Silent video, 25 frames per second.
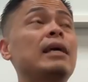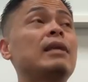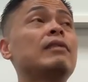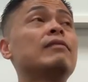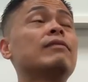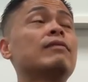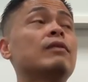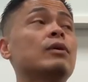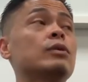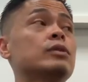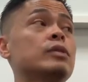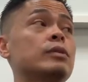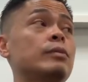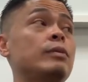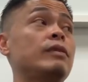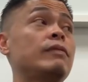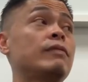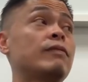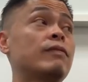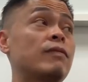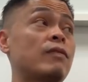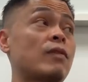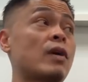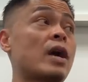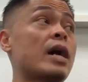info to be
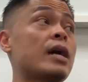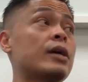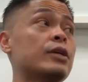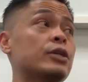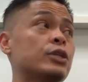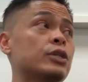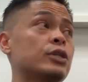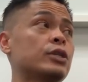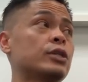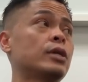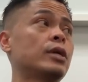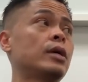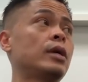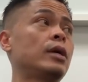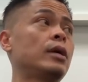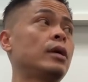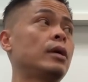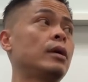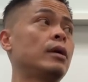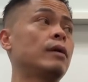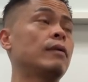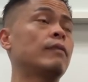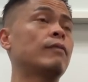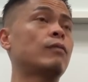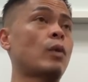fresh
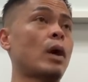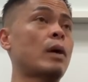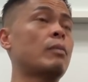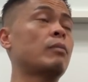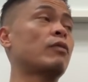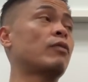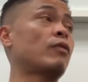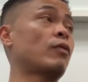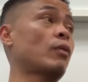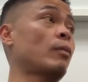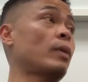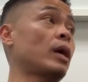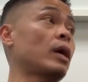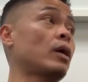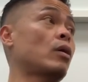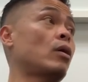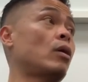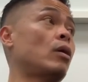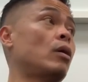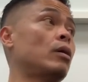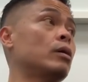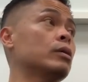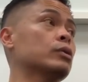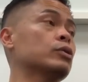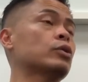right before my
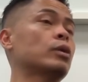call.